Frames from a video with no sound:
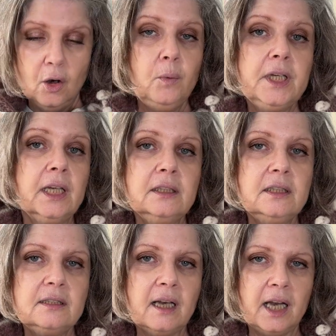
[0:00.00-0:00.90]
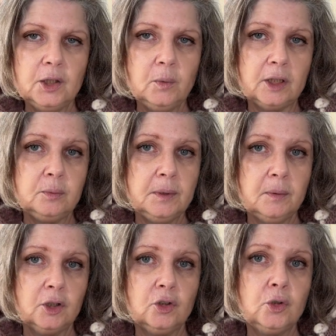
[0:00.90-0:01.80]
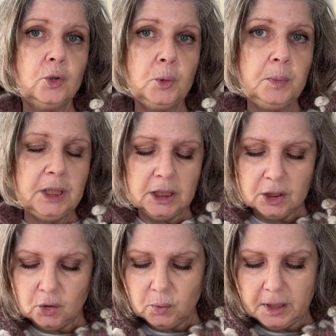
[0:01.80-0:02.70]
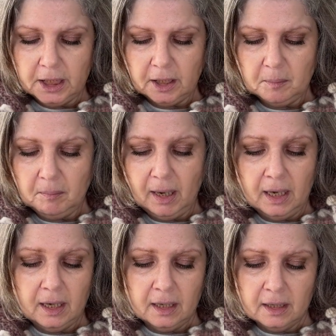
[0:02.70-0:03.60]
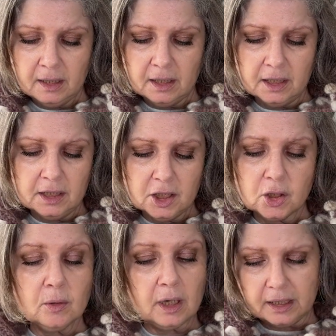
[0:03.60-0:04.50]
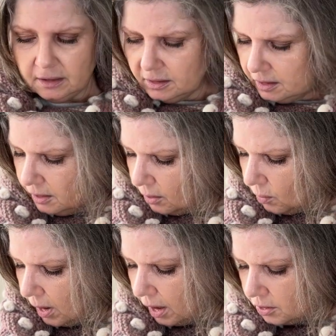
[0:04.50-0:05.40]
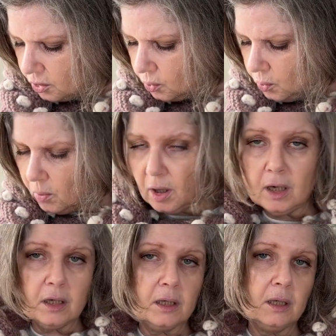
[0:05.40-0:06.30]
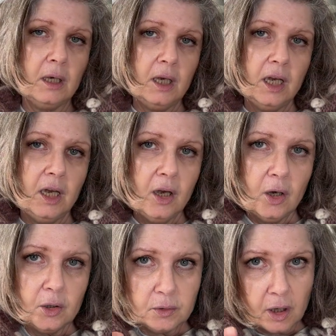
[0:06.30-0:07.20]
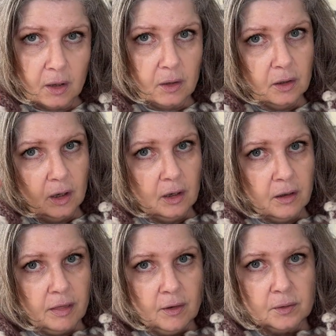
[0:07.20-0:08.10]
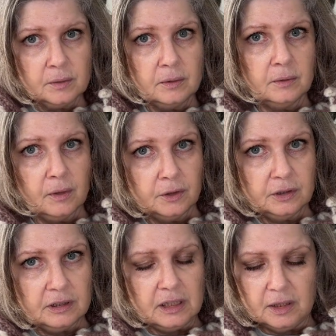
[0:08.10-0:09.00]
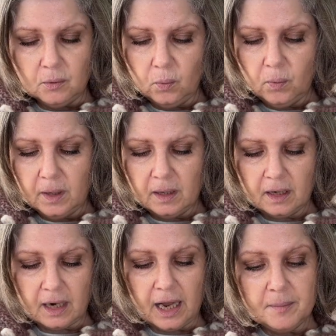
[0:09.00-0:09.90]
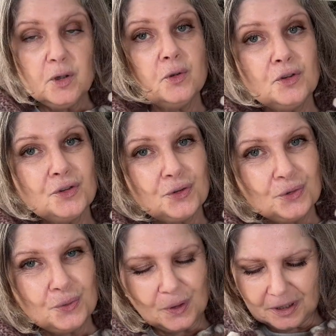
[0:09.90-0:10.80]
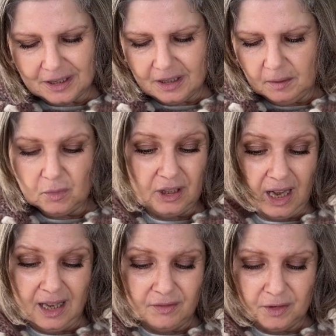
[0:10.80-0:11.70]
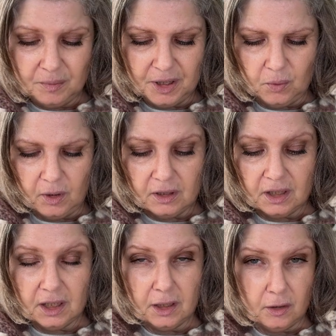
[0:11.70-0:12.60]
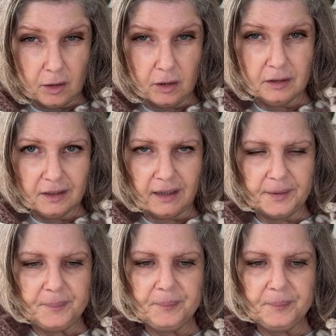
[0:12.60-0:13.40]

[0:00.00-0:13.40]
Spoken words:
we can decide what we want to be doing. My initial idea was to walk along the sea where I'm used to walking, but I haven't been walking in a long time,